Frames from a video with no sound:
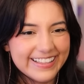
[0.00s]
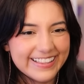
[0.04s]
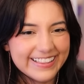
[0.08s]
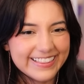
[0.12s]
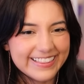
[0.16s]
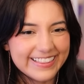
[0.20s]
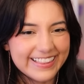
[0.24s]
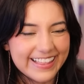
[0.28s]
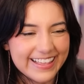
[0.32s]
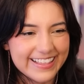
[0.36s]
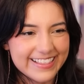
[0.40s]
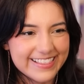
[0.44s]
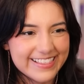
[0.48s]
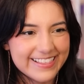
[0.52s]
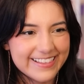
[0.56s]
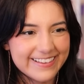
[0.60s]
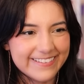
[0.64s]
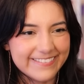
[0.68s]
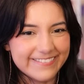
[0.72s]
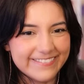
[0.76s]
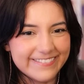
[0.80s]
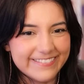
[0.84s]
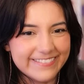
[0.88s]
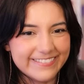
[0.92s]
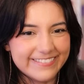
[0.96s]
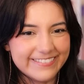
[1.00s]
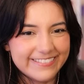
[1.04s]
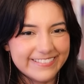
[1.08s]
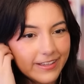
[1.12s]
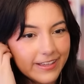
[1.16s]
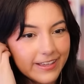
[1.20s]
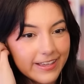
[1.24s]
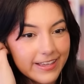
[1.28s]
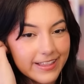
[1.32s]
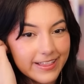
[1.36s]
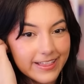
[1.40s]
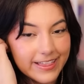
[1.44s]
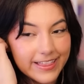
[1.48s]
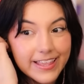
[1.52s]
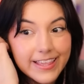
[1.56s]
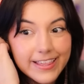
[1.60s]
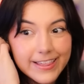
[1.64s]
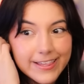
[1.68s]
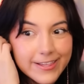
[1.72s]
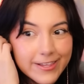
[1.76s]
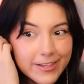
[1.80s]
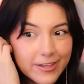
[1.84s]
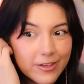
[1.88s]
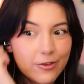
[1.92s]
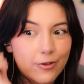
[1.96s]
That's cool.
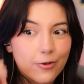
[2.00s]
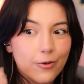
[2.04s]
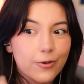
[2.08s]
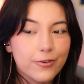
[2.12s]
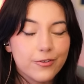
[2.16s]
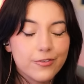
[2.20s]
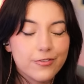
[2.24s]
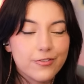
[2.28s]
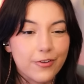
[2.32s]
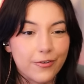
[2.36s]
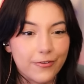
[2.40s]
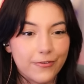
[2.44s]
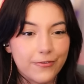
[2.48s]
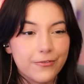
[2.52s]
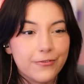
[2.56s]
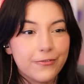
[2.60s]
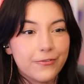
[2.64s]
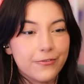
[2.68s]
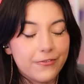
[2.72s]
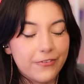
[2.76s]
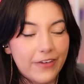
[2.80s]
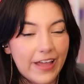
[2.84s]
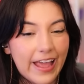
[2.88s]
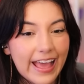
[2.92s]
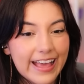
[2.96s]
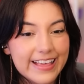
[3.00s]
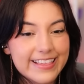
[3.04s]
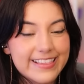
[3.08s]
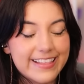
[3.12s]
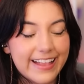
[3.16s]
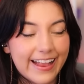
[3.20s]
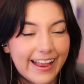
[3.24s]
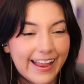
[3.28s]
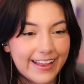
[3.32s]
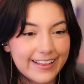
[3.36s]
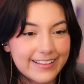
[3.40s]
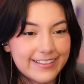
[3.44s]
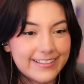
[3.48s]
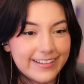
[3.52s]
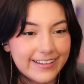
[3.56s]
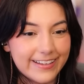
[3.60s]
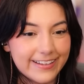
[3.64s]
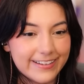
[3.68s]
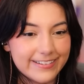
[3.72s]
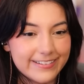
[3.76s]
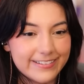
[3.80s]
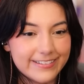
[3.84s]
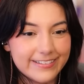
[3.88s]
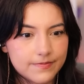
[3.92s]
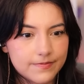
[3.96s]
These cures are fast
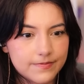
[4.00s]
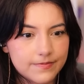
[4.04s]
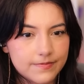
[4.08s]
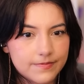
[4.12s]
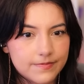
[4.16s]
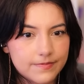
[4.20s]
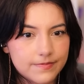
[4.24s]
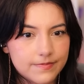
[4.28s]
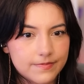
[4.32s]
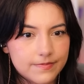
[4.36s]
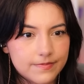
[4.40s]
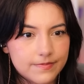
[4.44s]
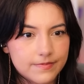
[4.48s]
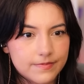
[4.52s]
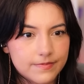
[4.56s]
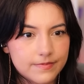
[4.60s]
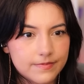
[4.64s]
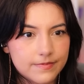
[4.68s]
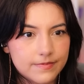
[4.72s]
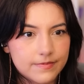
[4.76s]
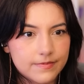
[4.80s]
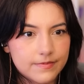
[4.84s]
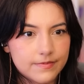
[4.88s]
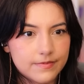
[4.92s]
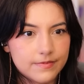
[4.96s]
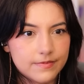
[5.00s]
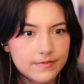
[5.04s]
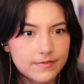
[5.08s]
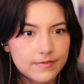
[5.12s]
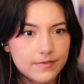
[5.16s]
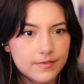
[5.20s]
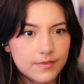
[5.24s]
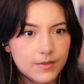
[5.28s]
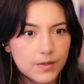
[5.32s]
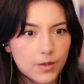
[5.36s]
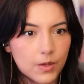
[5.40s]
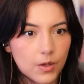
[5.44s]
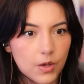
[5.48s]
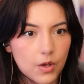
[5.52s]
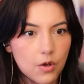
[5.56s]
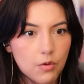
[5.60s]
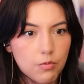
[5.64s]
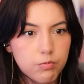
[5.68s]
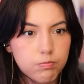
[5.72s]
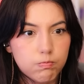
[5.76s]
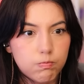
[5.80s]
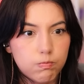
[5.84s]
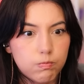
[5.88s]
acting. Oh.